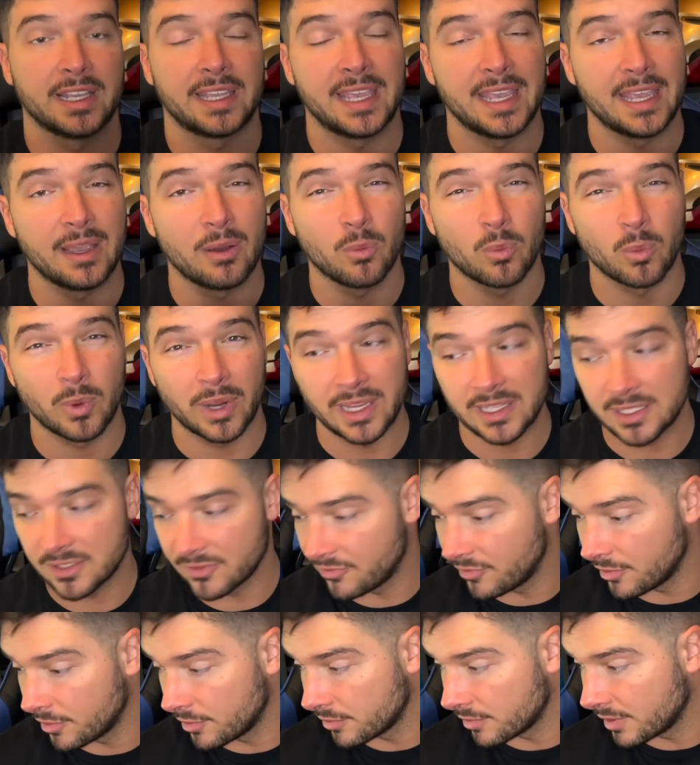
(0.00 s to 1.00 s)
can't wait to
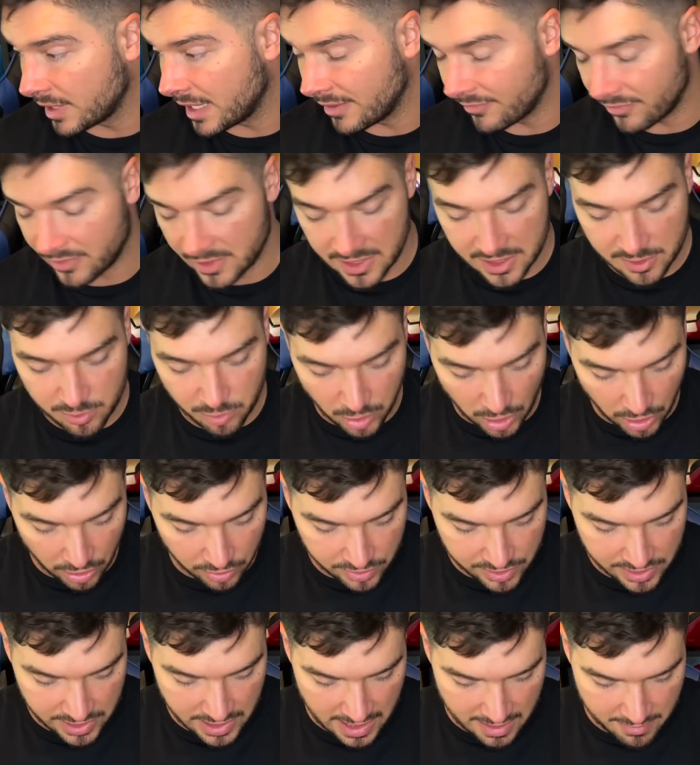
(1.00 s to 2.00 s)
photograph these,
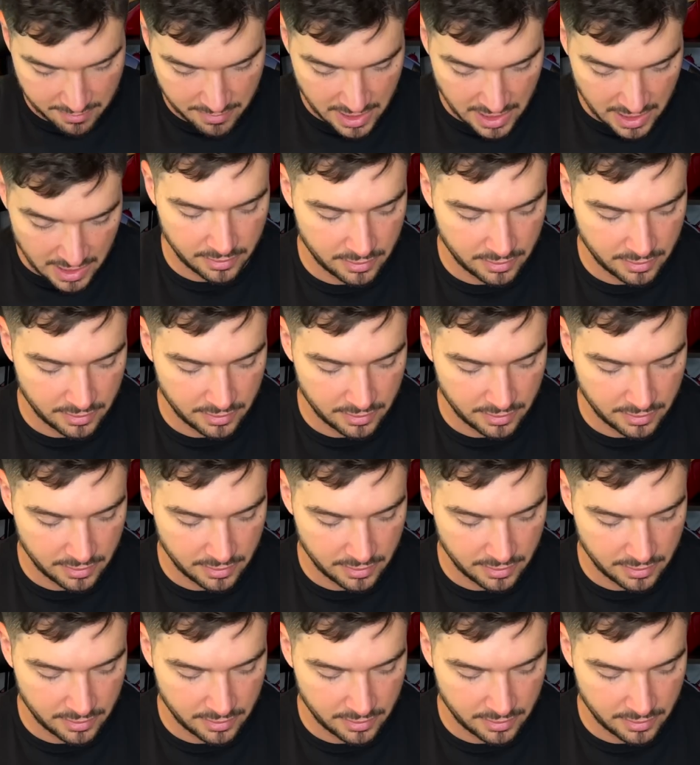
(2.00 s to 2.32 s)
pose them.